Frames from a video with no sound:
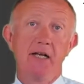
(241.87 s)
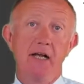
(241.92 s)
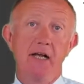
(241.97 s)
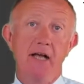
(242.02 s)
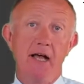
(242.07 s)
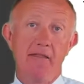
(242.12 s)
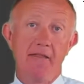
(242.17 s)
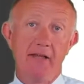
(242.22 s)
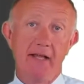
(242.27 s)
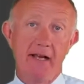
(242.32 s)

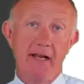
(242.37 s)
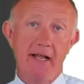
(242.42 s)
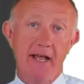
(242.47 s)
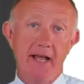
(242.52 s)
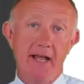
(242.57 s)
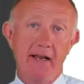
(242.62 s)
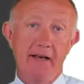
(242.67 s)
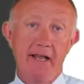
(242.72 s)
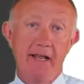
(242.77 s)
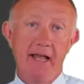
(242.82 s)
And then
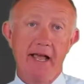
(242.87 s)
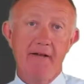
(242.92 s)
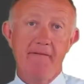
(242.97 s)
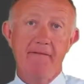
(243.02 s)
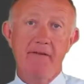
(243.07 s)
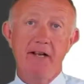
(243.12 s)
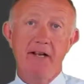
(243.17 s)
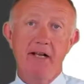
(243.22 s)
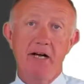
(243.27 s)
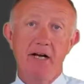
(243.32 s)
in
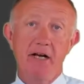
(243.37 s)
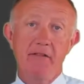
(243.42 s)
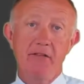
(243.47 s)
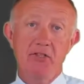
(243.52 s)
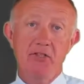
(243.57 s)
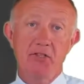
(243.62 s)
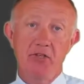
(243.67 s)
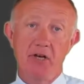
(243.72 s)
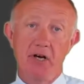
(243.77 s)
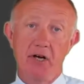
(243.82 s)
every other
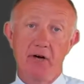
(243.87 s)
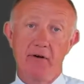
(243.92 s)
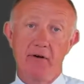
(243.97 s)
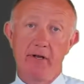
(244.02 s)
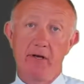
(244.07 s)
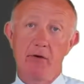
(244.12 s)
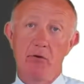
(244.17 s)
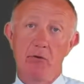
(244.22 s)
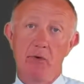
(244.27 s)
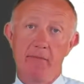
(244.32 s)

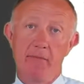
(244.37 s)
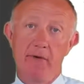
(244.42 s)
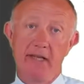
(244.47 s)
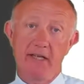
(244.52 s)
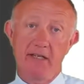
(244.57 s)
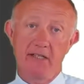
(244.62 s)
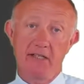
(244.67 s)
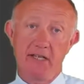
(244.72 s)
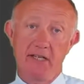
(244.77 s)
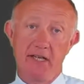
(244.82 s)
scenario, we make
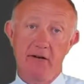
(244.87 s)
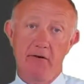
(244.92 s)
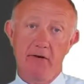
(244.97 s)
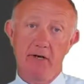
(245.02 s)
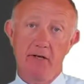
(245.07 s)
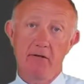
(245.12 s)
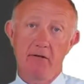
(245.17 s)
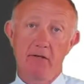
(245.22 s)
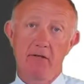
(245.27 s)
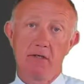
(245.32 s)
zero.
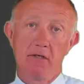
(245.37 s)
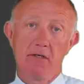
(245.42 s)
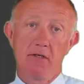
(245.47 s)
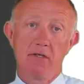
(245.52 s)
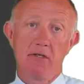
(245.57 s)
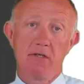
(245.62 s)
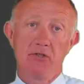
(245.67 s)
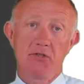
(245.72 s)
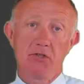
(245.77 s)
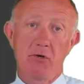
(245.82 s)

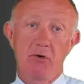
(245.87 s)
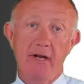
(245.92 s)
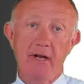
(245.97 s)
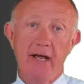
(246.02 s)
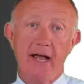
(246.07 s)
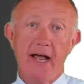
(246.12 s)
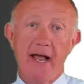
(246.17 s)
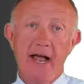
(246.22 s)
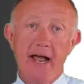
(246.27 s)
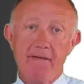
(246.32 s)
So on
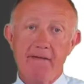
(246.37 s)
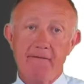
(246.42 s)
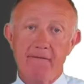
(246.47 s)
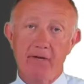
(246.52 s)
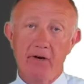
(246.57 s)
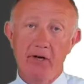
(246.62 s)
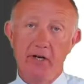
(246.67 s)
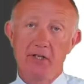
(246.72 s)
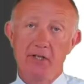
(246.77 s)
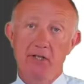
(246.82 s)

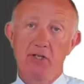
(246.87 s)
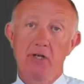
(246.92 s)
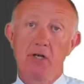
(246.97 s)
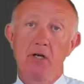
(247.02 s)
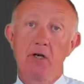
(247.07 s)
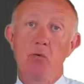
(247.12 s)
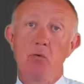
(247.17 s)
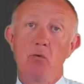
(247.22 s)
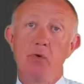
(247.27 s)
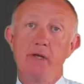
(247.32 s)
average,
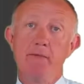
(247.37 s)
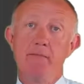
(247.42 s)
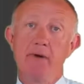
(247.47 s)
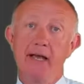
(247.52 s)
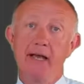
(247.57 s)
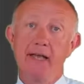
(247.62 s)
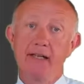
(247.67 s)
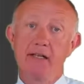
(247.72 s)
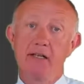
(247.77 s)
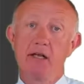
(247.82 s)
we
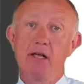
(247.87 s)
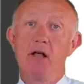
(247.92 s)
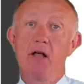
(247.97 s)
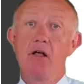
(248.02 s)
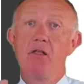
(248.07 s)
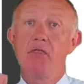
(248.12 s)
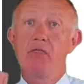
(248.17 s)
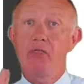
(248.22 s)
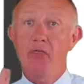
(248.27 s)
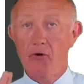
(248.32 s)
make
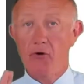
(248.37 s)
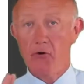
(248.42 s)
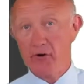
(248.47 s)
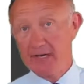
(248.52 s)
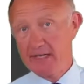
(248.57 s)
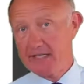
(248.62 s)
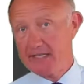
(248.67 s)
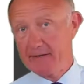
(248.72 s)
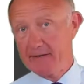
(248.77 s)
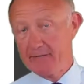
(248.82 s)

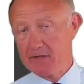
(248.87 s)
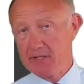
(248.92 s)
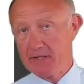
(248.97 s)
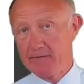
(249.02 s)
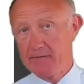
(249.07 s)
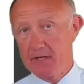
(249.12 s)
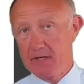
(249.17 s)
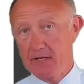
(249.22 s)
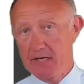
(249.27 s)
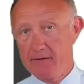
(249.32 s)

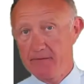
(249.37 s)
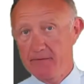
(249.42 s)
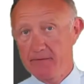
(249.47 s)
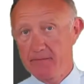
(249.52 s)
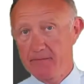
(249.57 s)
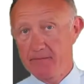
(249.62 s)
375.